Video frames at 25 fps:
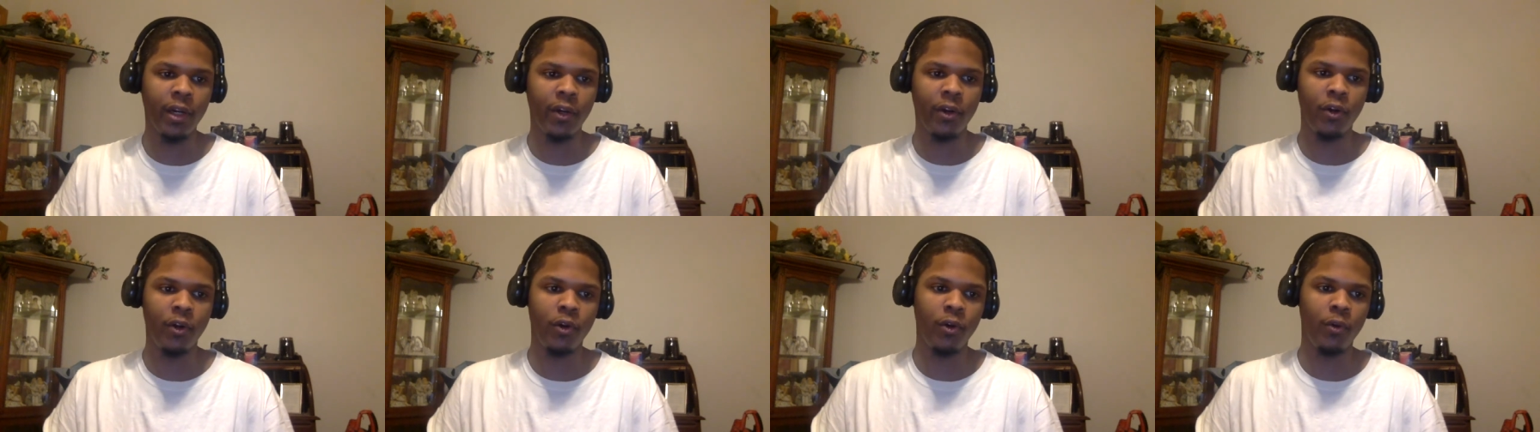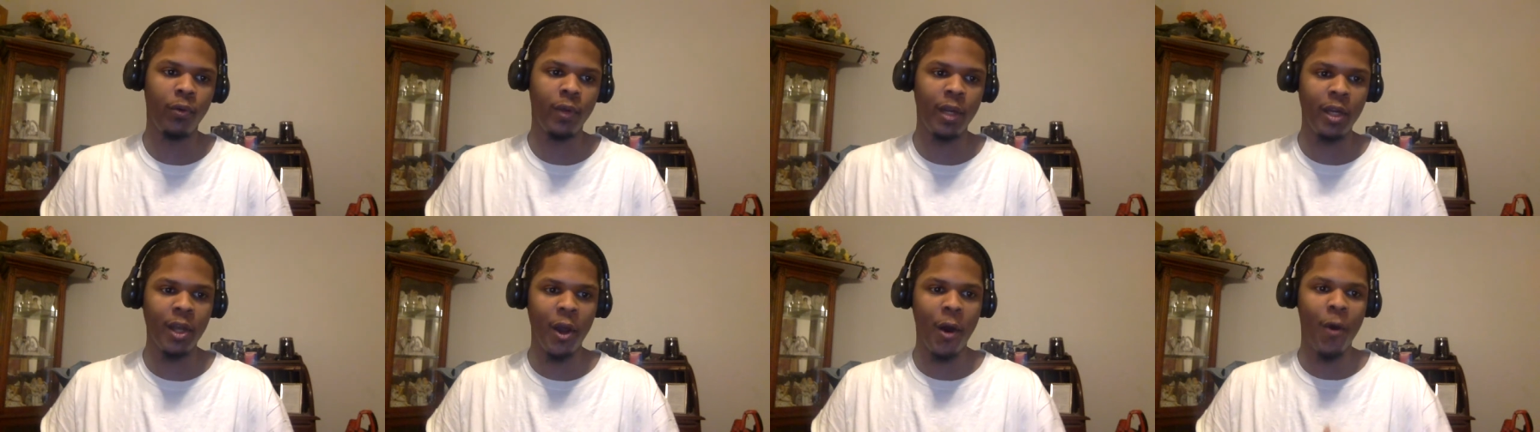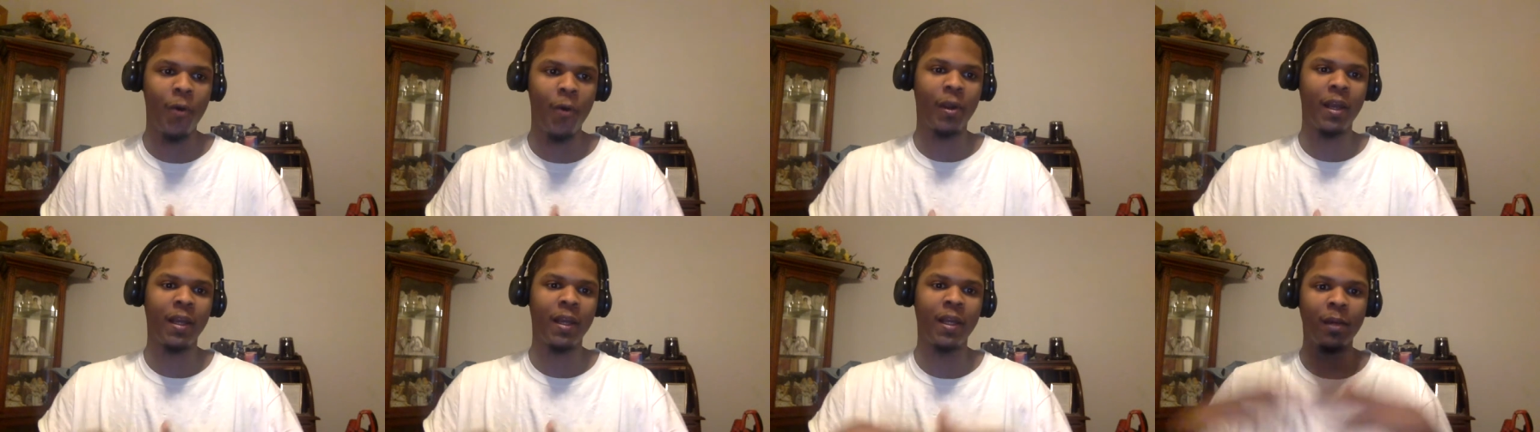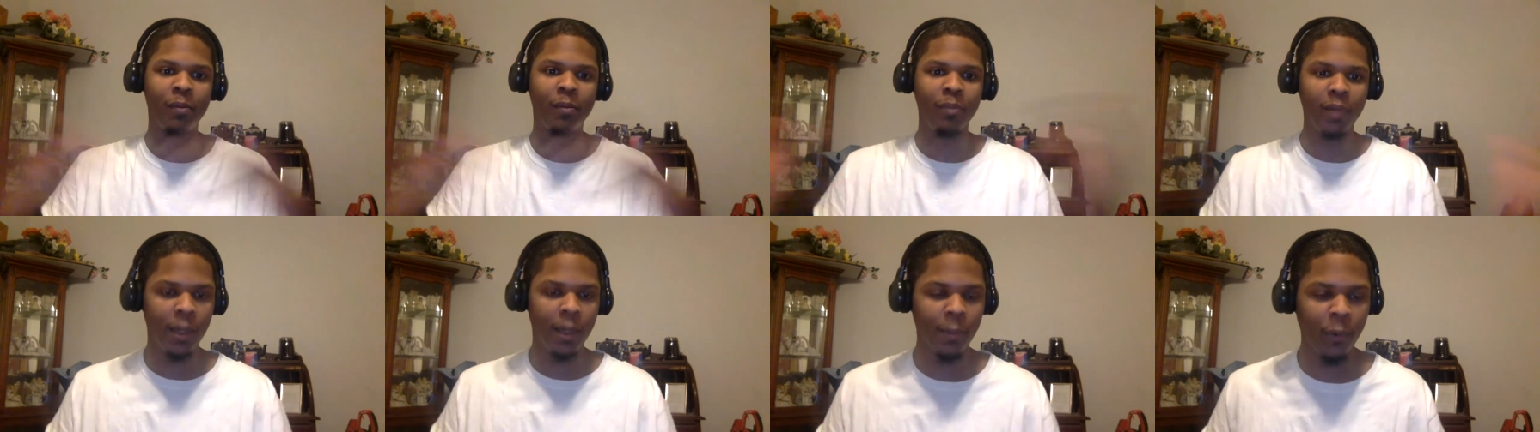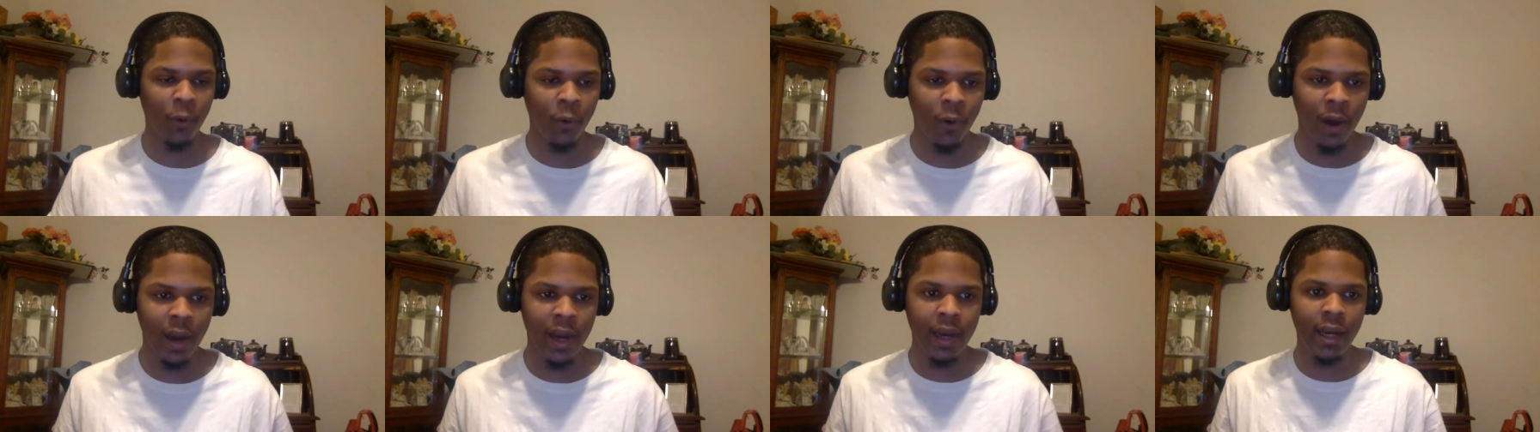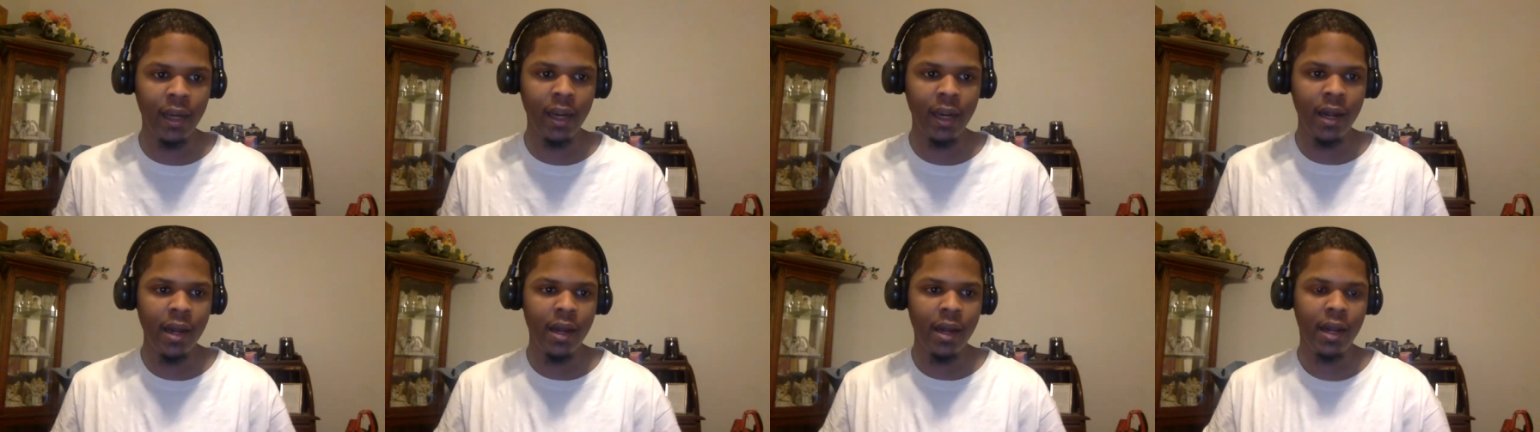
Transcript: who we know can obliterate